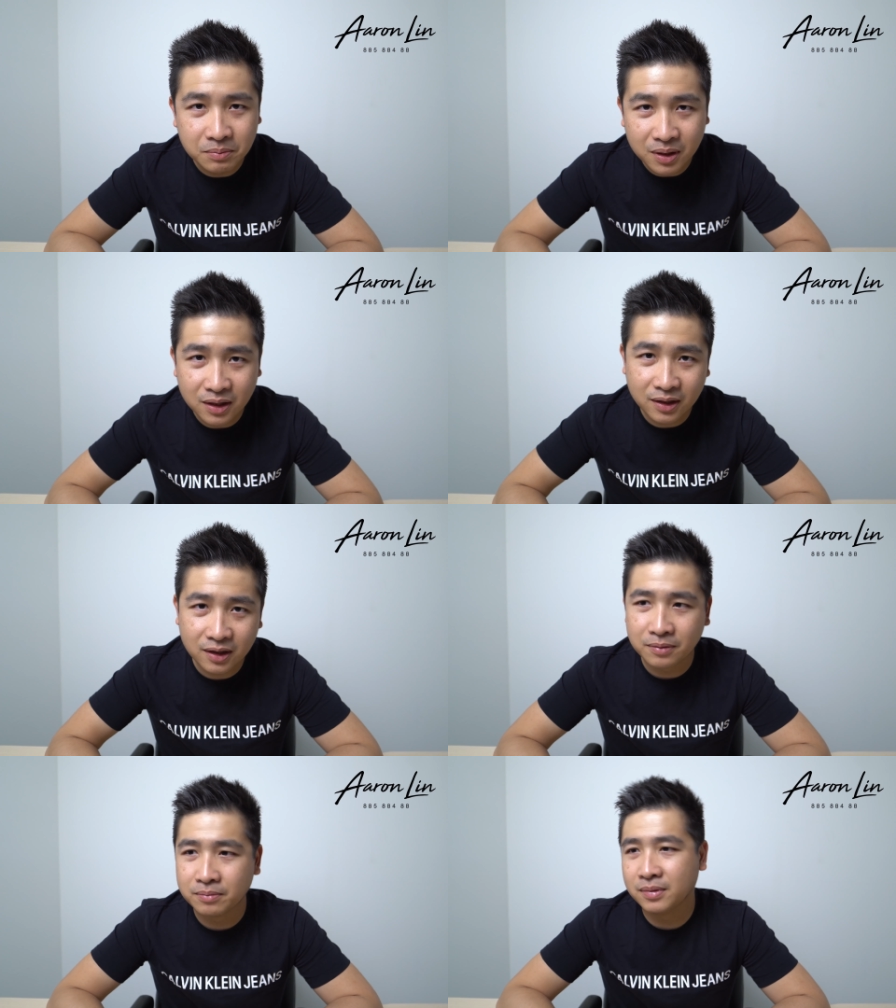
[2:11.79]

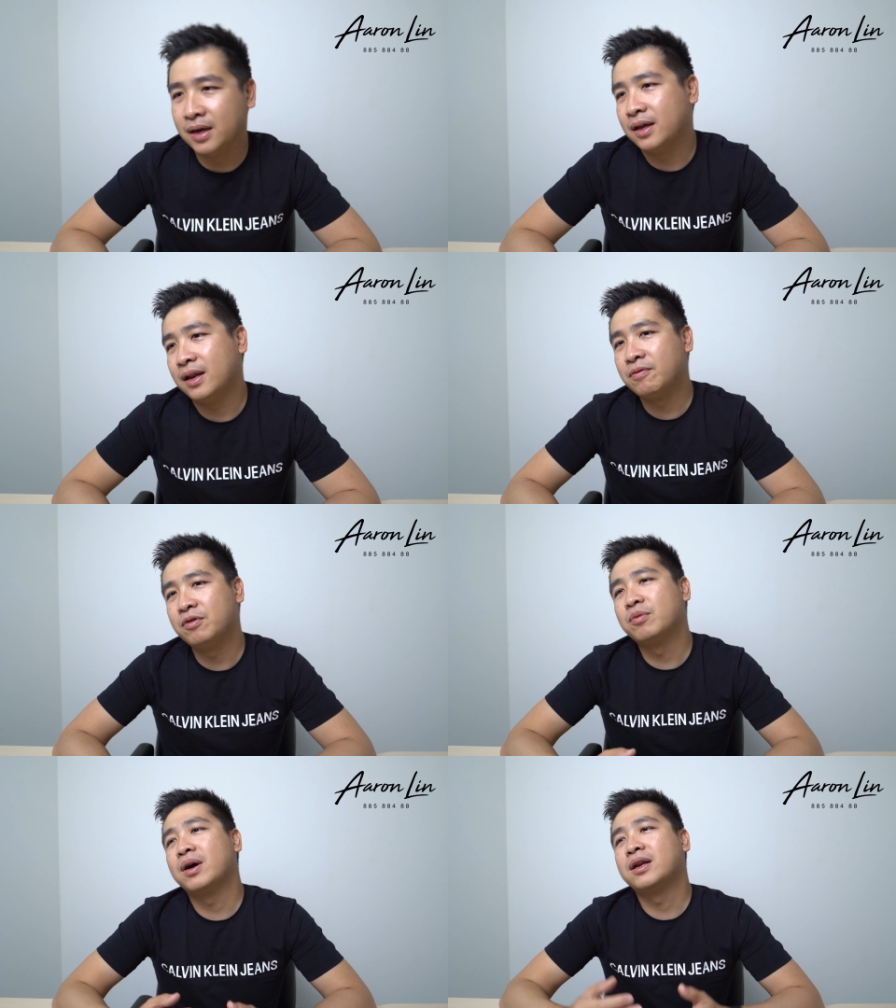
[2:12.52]
medium and
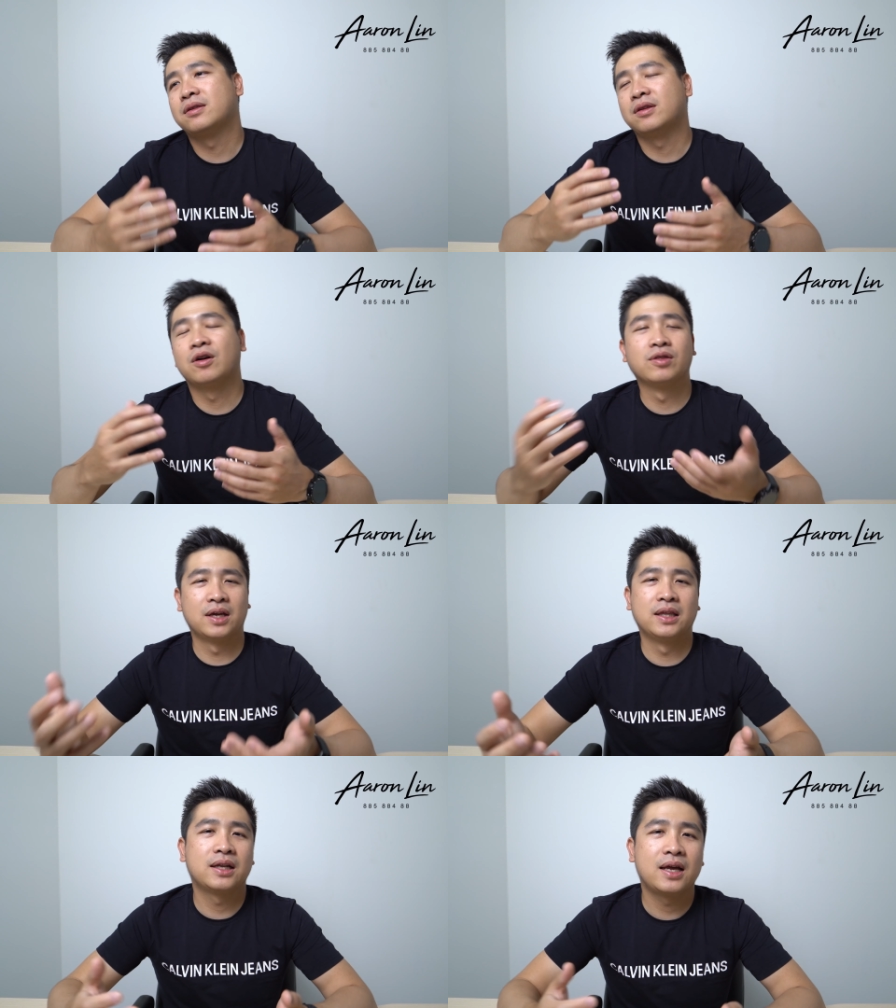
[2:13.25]
everyone is on the
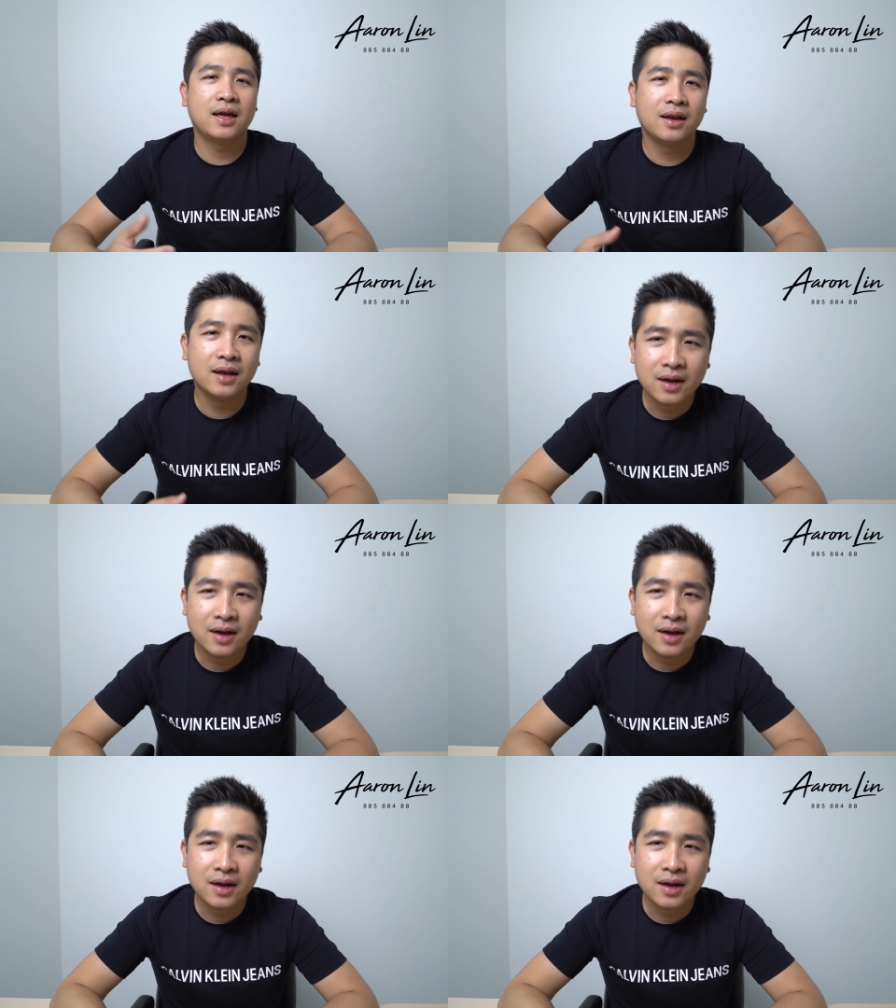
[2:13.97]
internet,